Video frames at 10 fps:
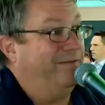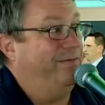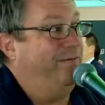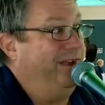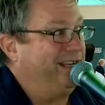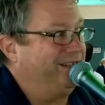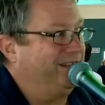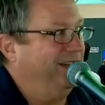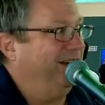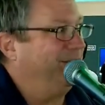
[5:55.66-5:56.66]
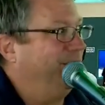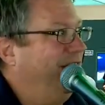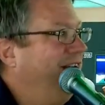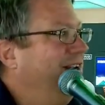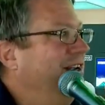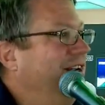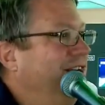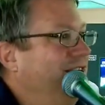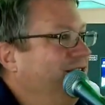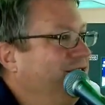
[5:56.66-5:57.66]
We can fix stuff, right?
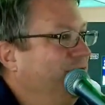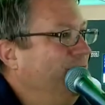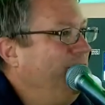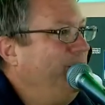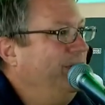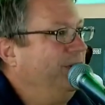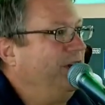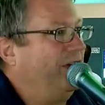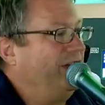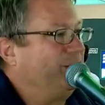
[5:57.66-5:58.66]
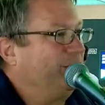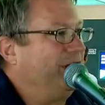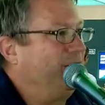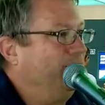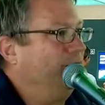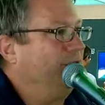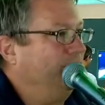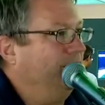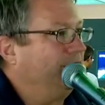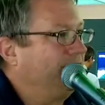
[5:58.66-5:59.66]
So we build all these really cool
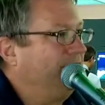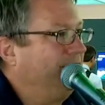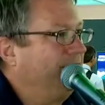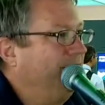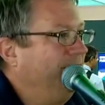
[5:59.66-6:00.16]
tools